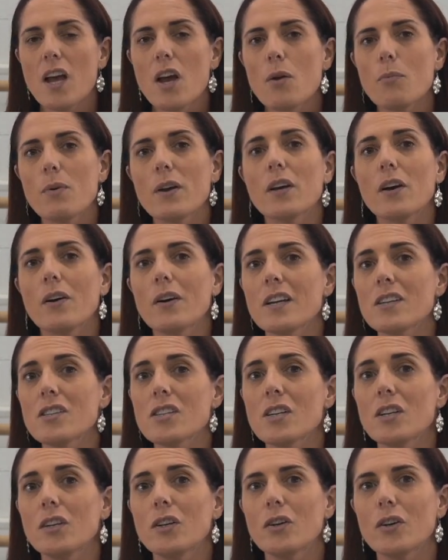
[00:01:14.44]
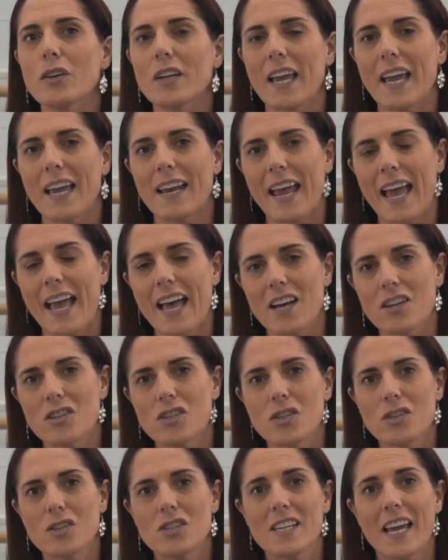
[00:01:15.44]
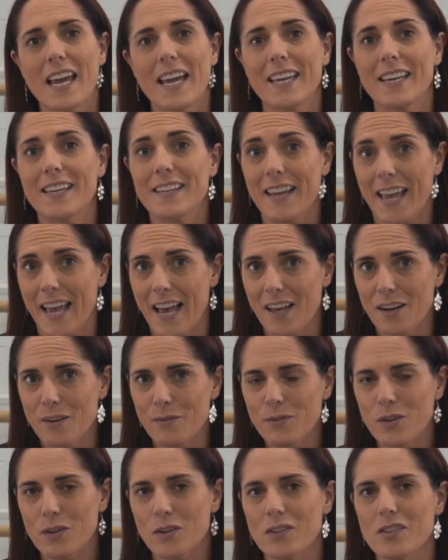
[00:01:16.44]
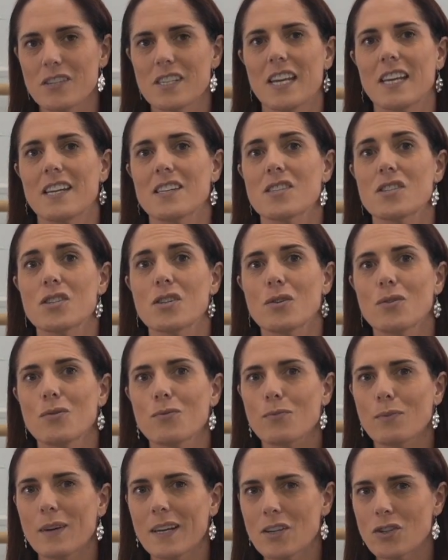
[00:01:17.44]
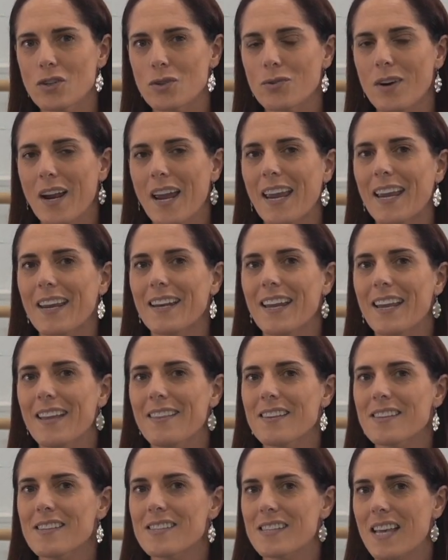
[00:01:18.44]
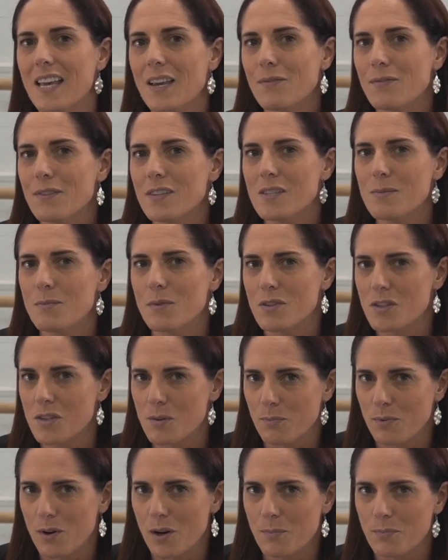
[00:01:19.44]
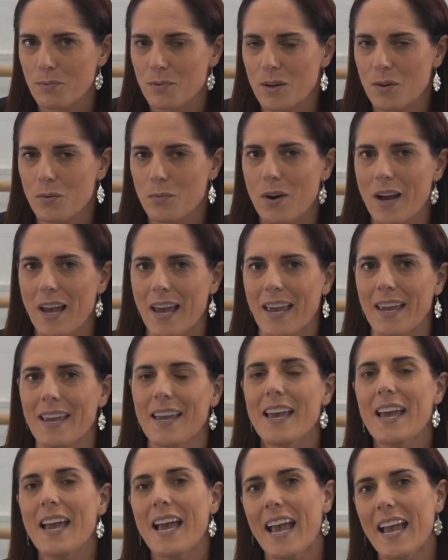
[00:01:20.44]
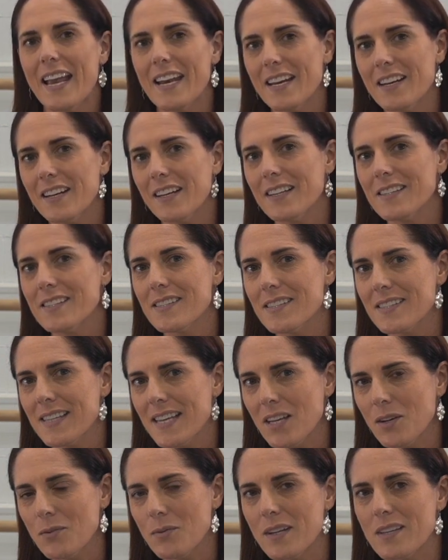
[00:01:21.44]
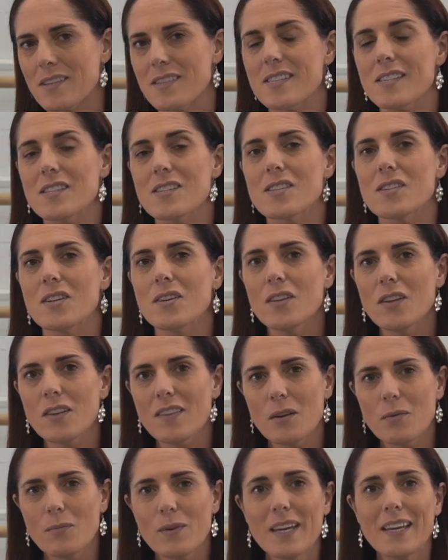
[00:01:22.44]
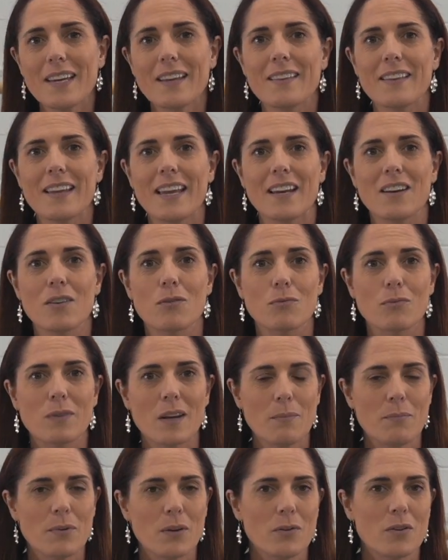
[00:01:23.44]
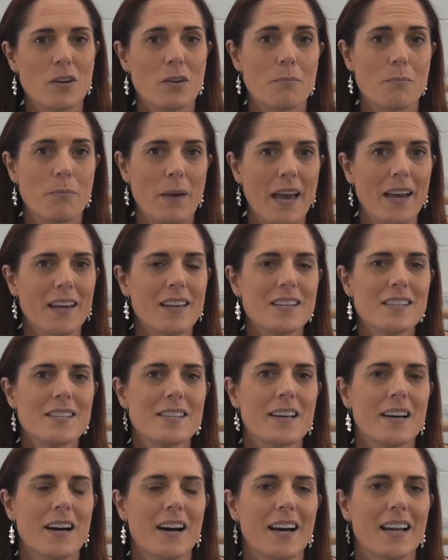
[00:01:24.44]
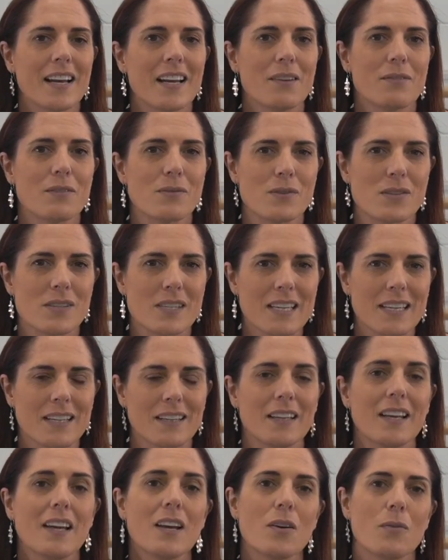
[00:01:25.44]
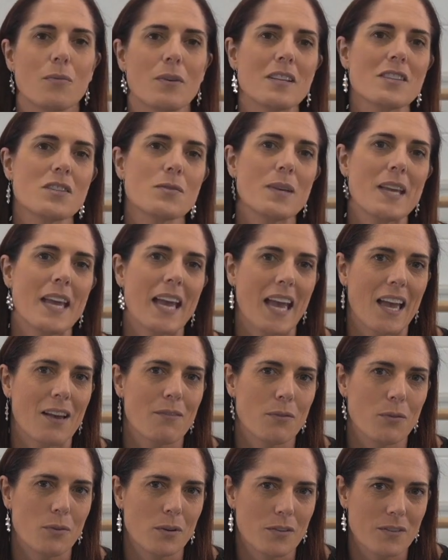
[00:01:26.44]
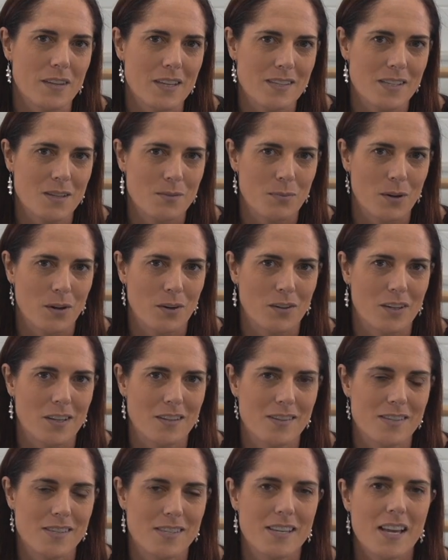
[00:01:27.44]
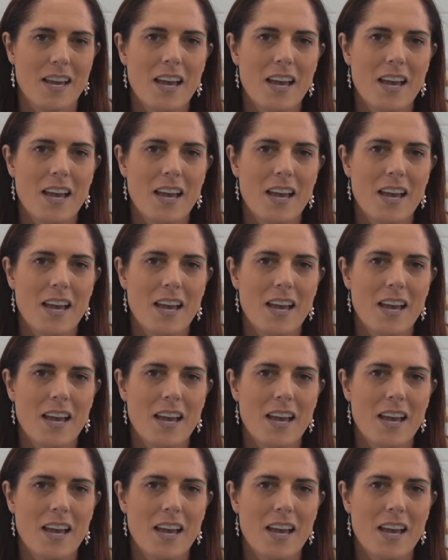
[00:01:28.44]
We're going to look at how to take it out of context to retrain in the safest, most appropriate way in a nice sequence so that we can then rebuild it back into the high level skill once we have all of these components.